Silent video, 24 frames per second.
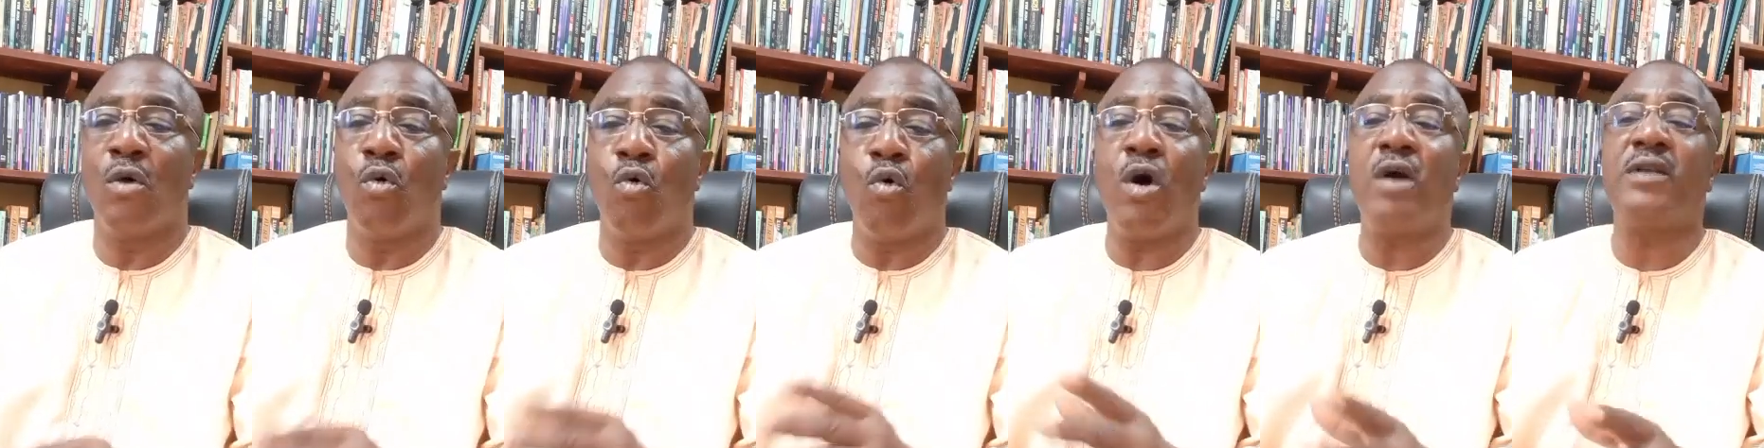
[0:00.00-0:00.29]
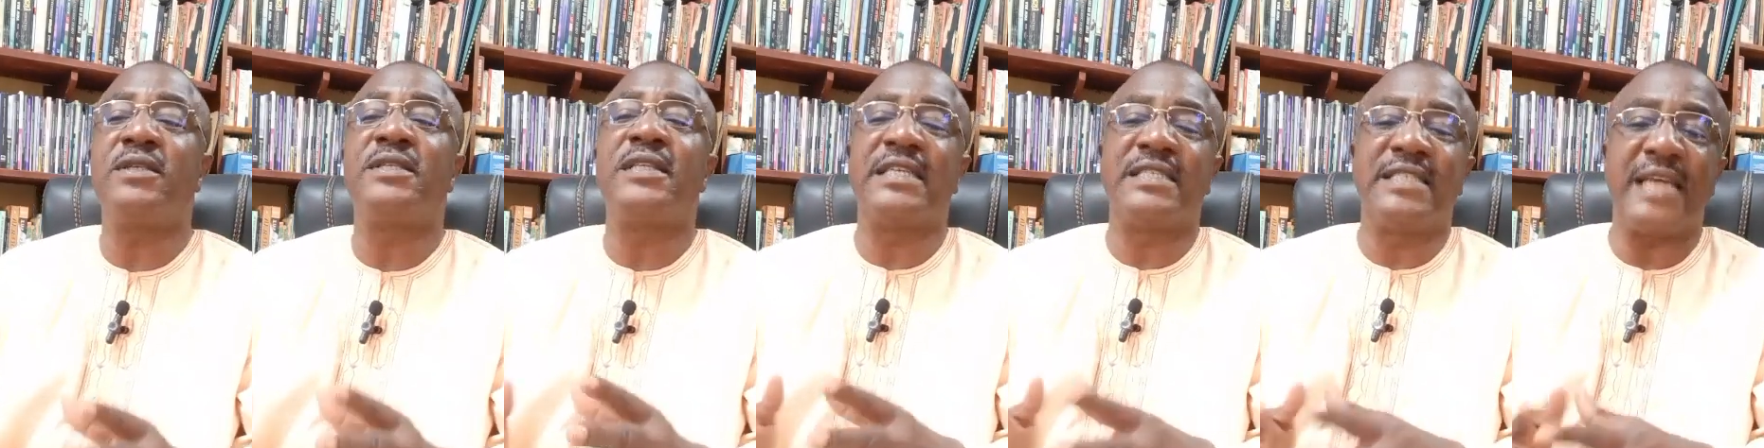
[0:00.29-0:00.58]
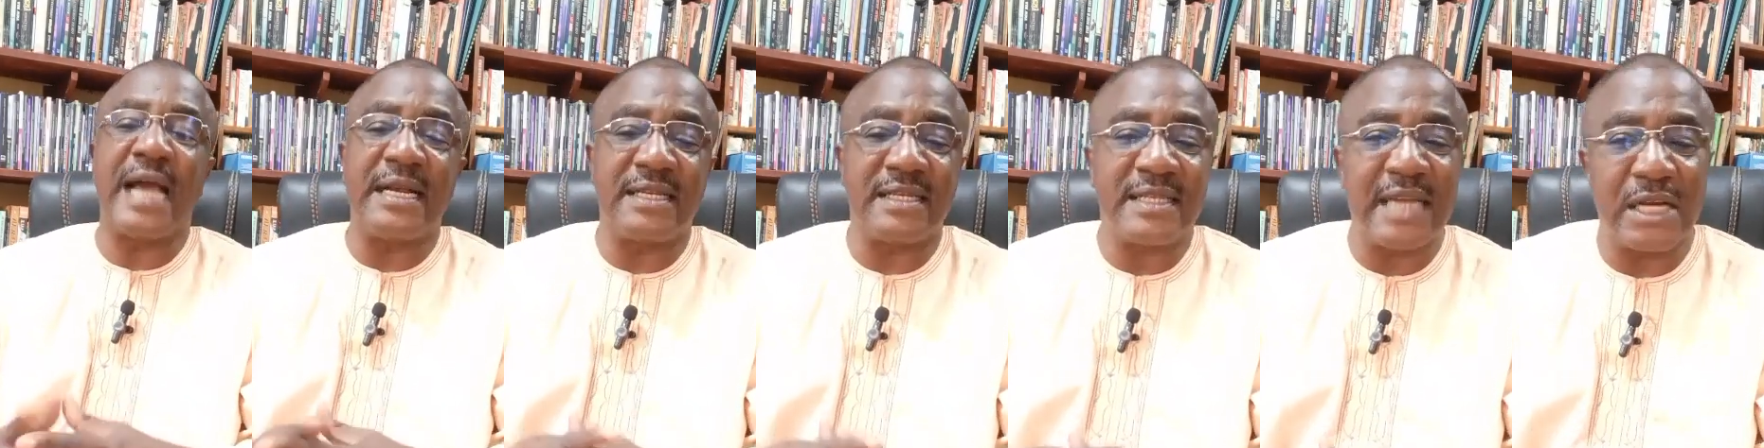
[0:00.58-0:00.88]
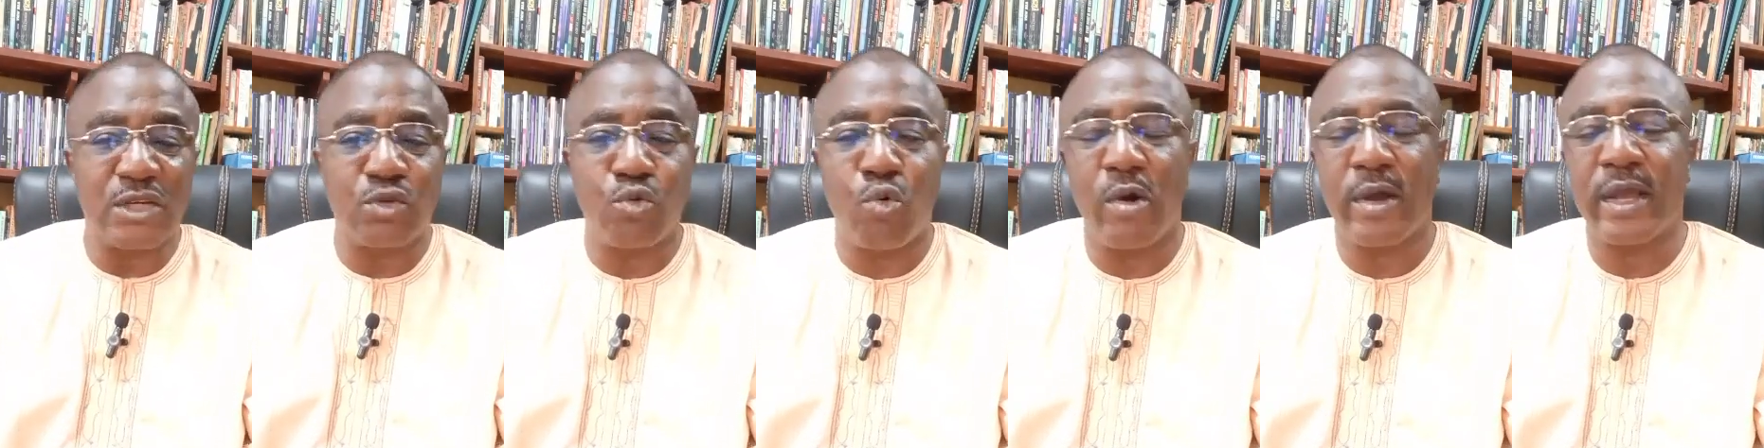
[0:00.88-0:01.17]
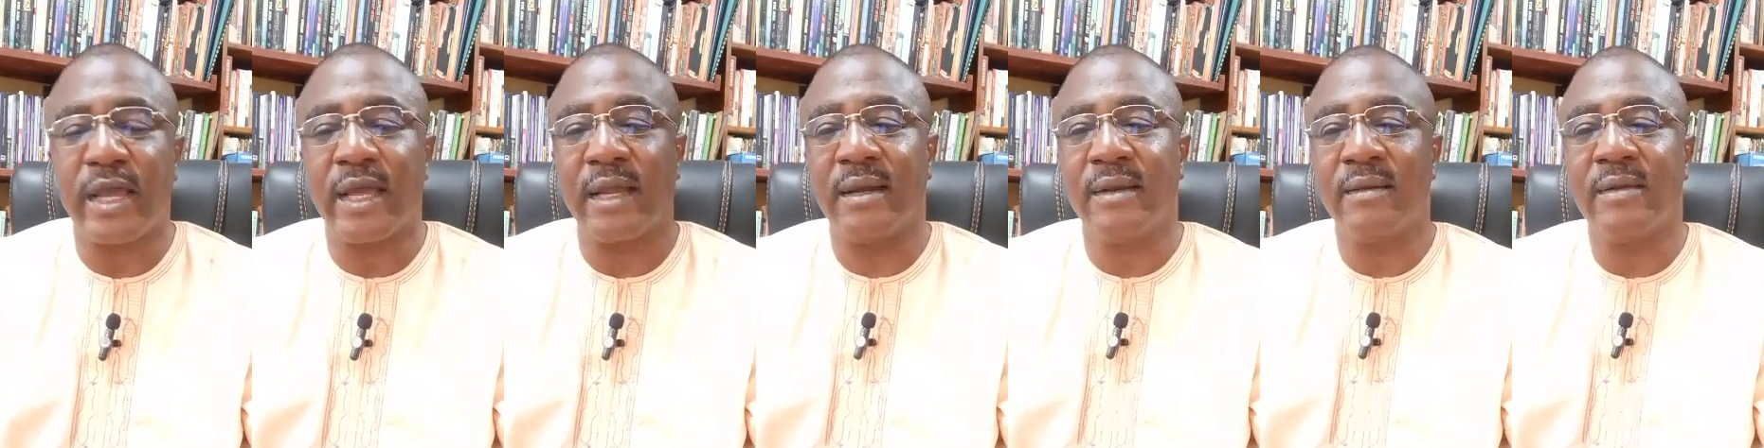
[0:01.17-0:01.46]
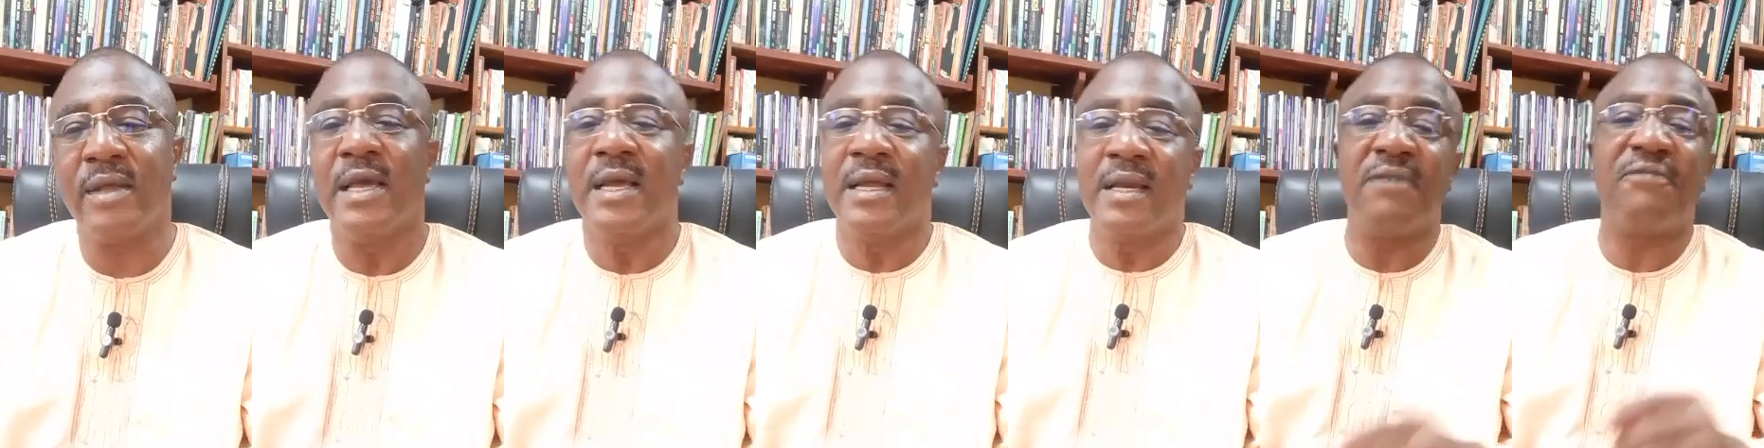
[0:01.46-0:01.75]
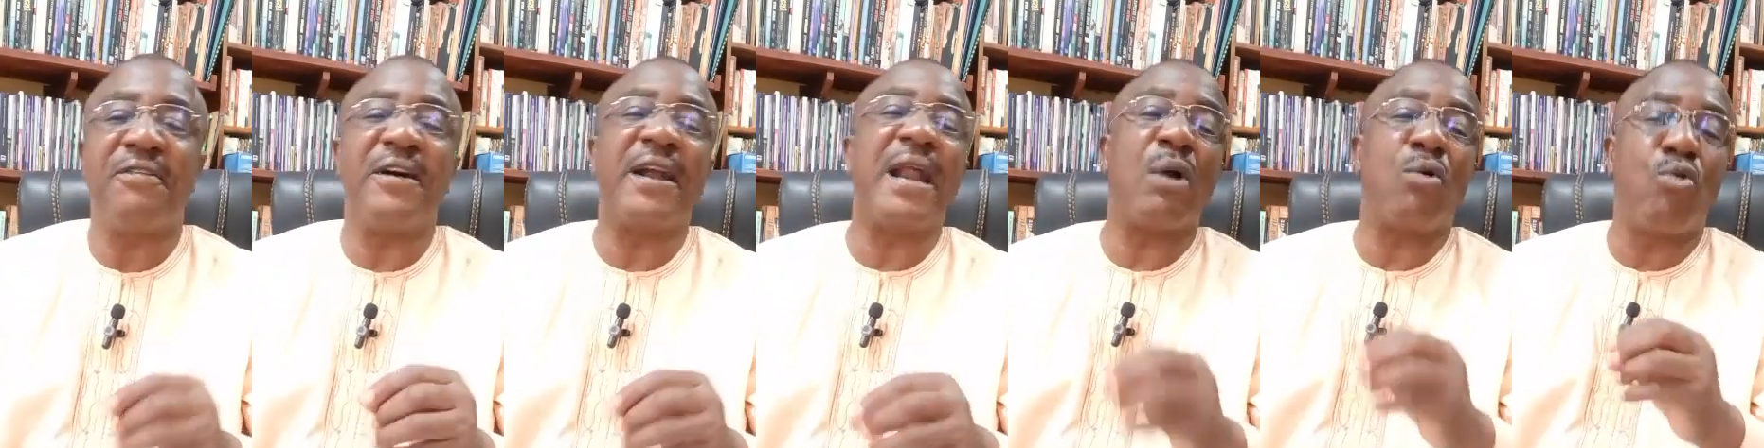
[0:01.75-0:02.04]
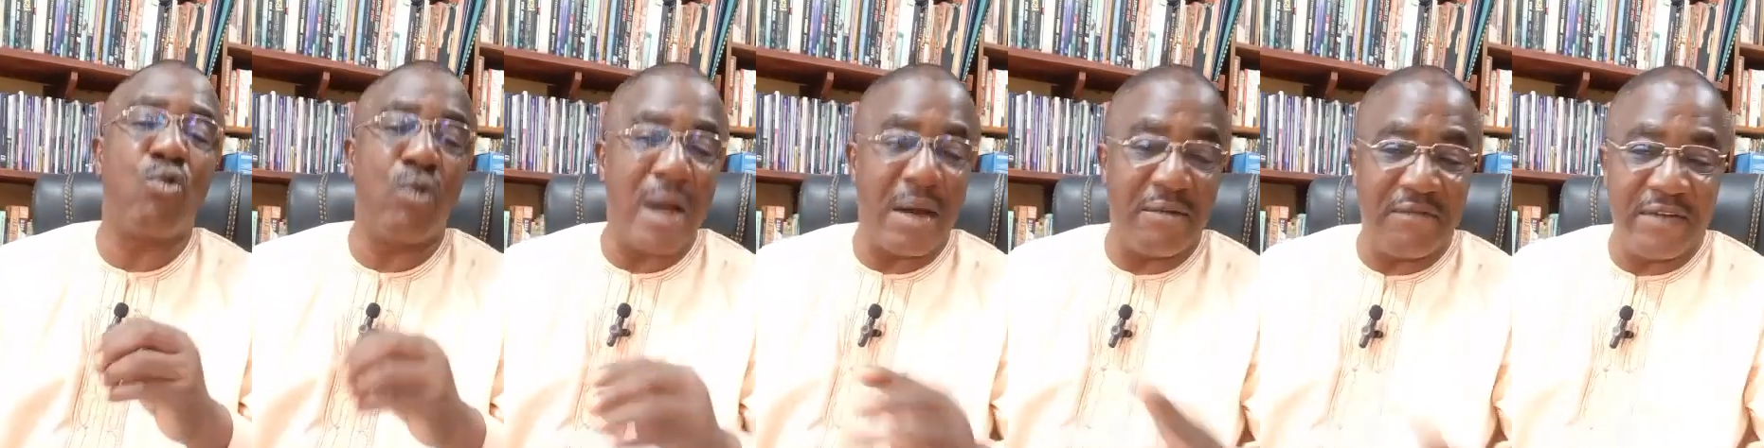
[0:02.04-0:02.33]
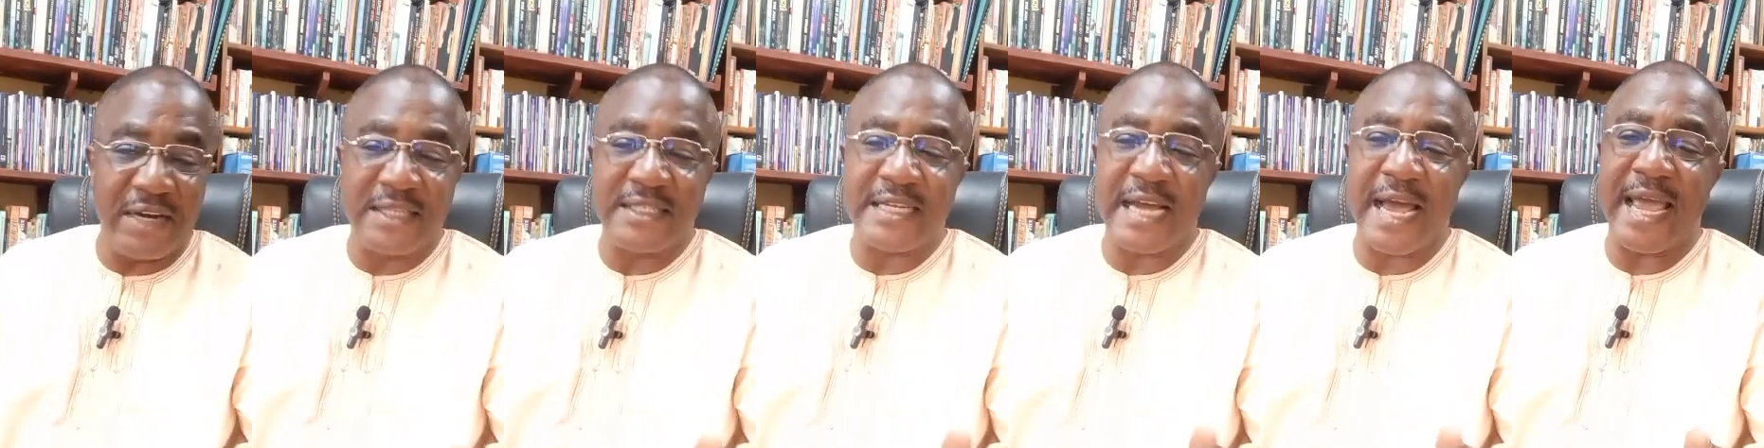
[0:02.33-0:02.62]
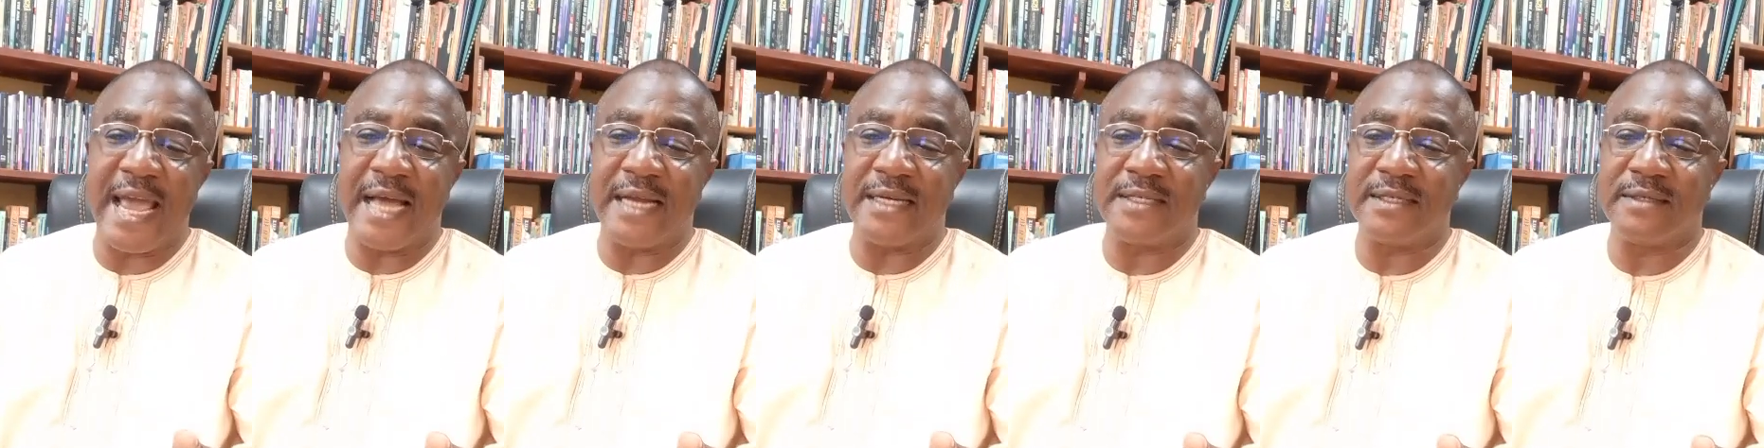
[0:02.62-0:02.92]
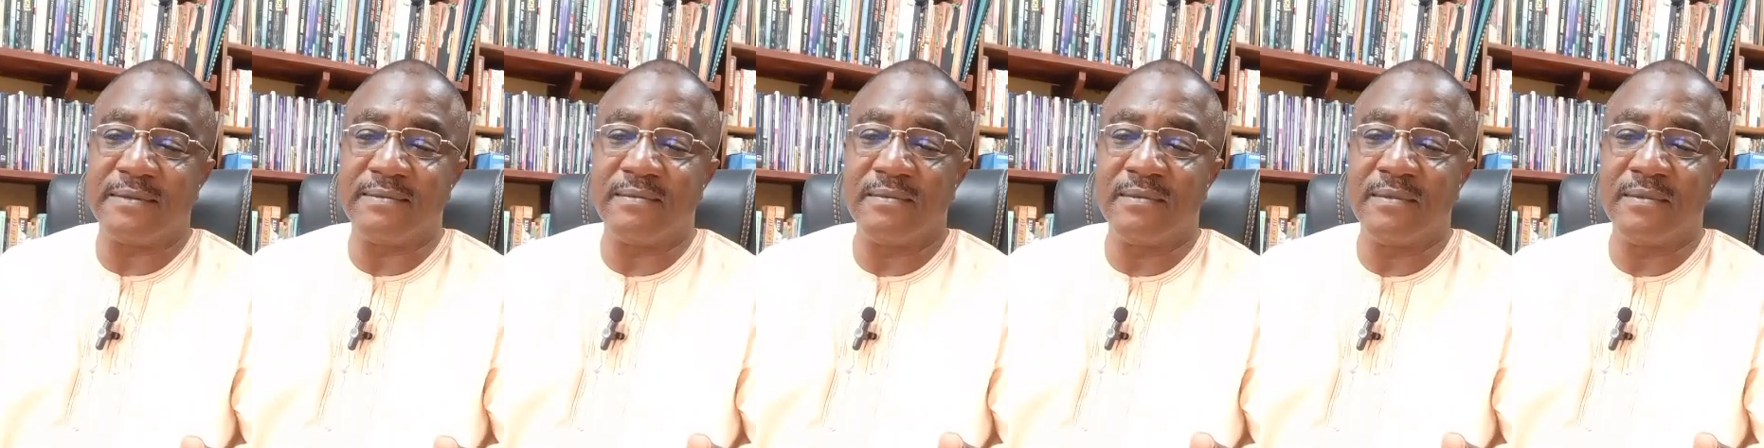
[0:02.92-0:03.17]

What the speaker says: Once the child starts working, the father could have retired.